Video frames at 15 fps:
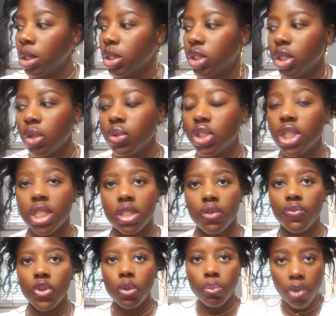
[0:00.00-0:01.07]
So just a
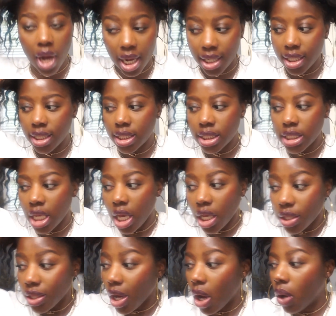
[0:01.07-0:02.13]
few products.
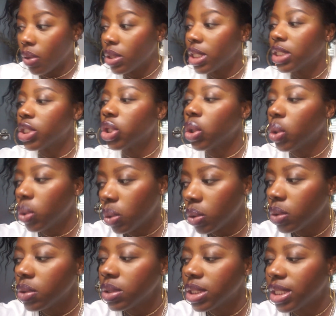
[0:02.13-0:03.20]
The only
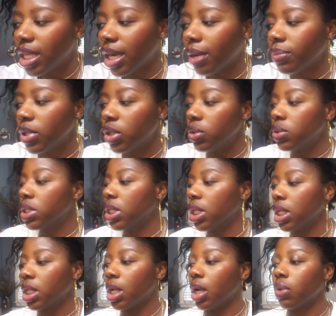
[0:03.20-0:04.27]
tools that I'm
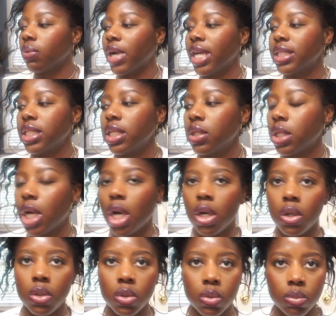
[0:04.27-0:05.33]
using, a rat tail
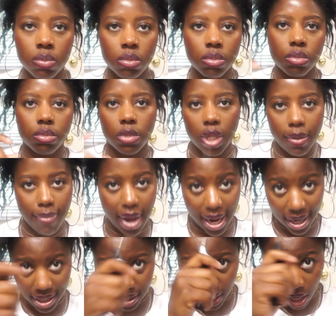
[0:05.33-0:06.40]
comb. My
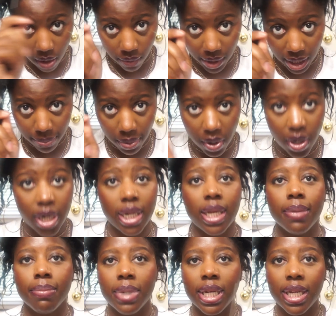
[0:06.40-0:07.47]
hair is already
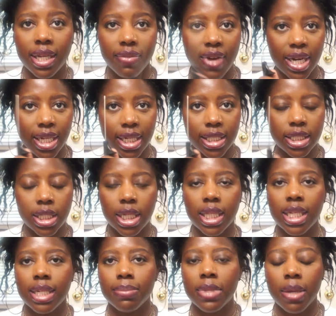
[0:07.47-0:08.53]
parted, but if I needed to
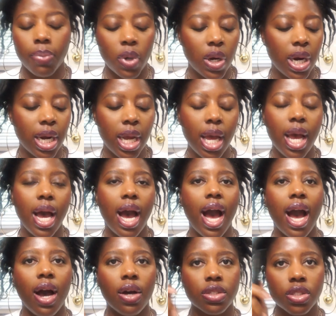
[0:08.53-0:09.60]
clean up that part,
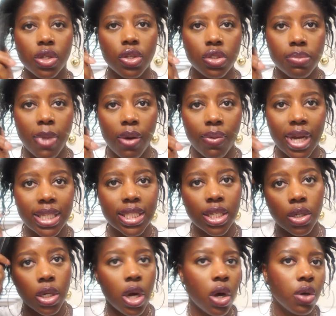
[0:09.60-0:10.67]
I also use my rat
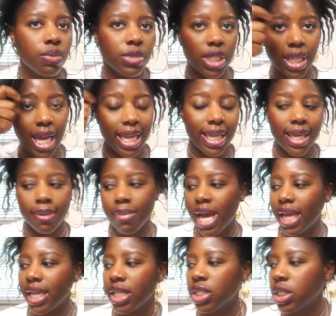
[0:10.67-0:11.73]
tail comb to like get
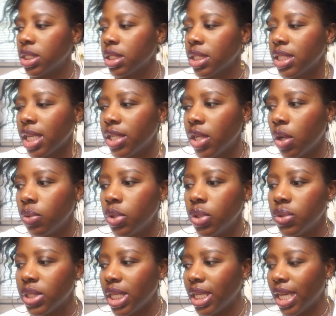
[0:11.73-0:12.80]
my edges, because I don't
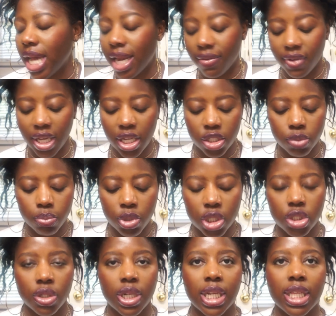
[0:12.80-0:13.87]
use any kind of edge
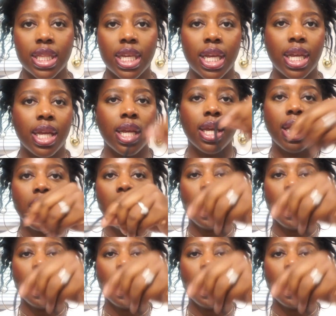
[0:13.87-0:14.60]
brush or anything.